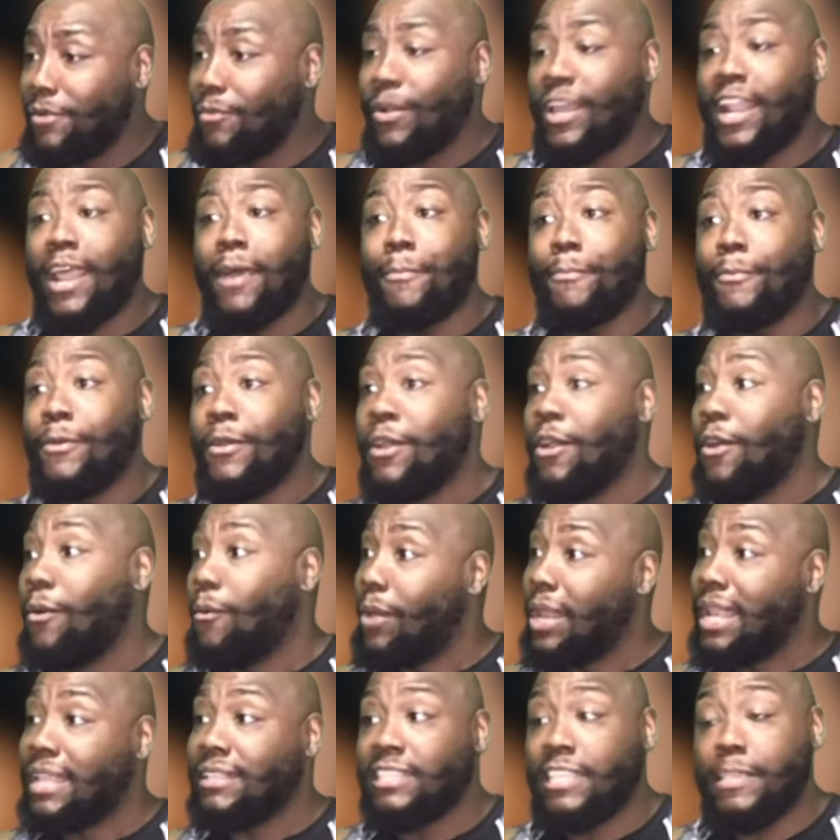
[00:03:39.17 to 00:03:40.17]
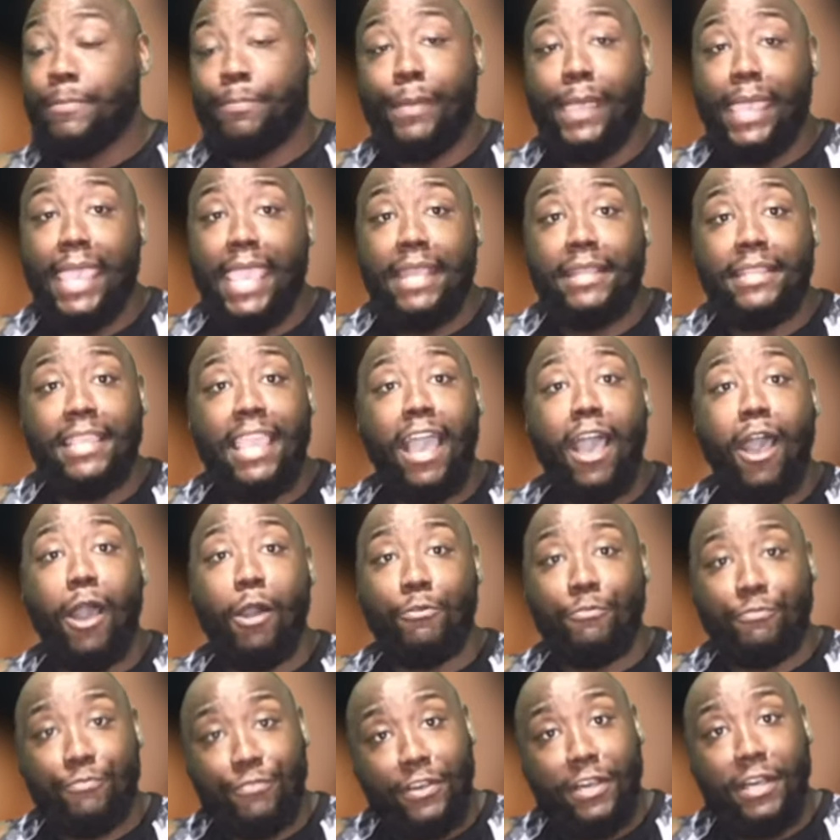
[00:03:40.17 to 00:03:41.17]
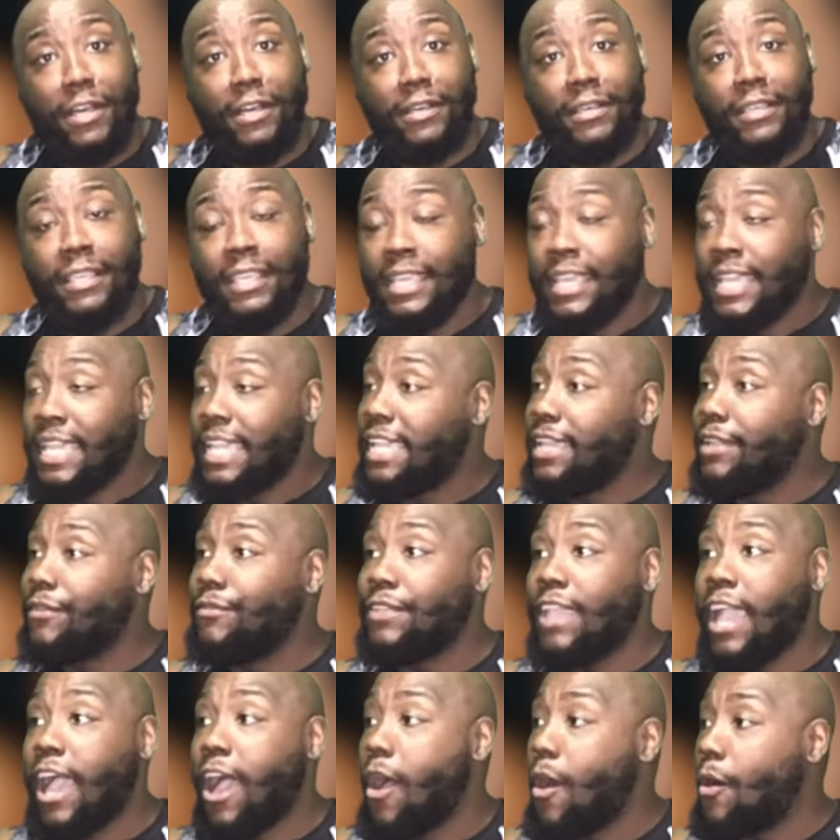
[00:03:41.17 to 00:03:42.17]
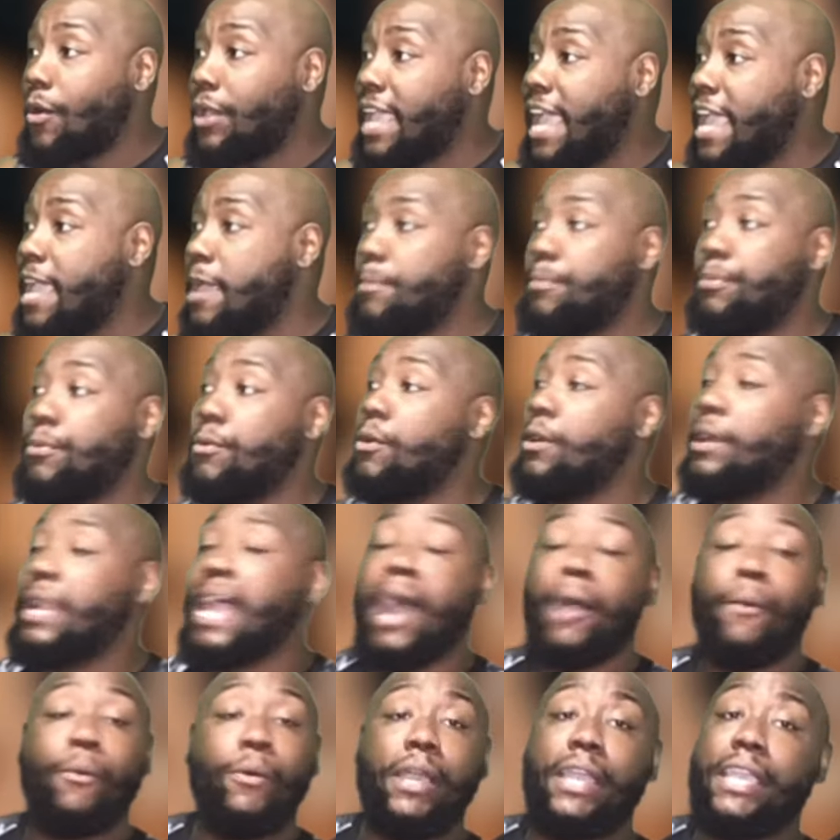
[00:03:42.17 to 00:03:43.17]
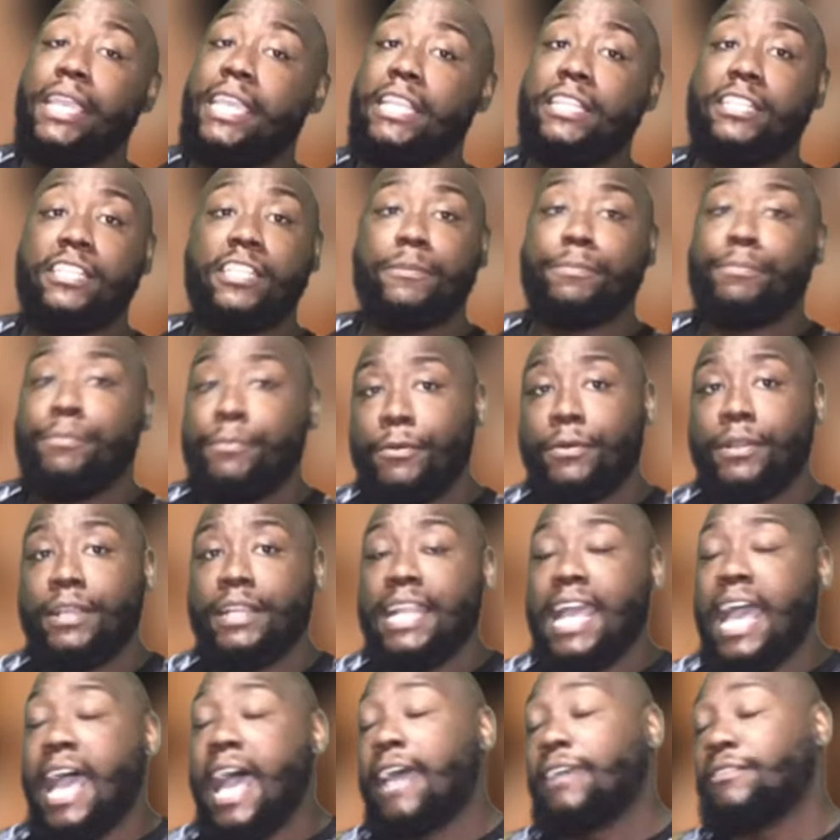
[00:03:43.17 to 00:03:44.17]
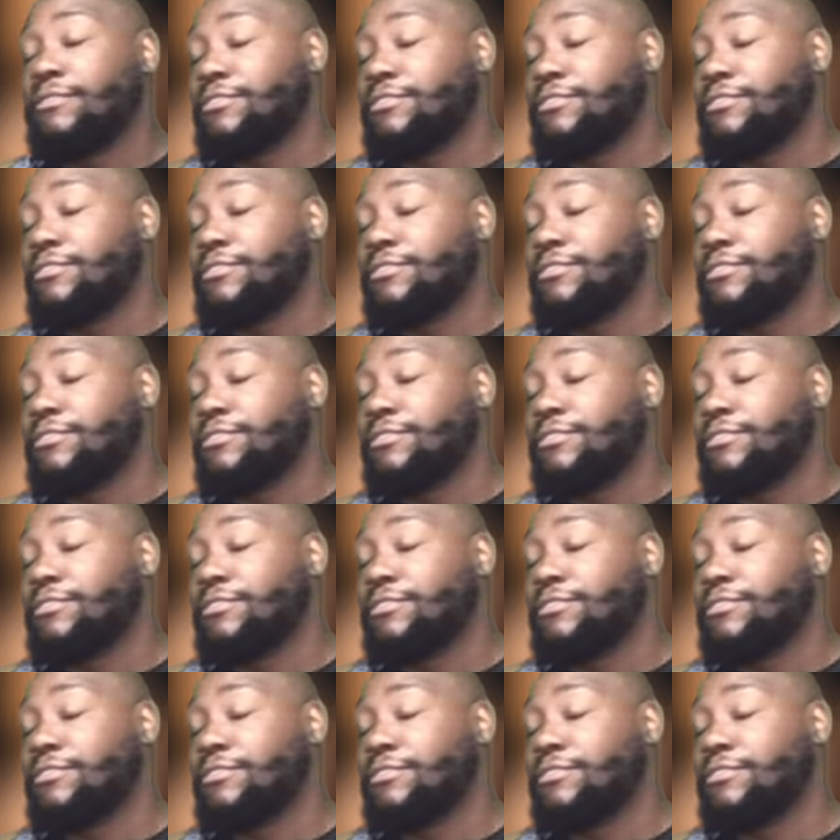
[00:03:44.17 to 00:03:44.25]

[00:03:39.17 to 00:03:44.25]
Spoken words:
What is he paying y'all for if y'all can't point out what he just pointed out?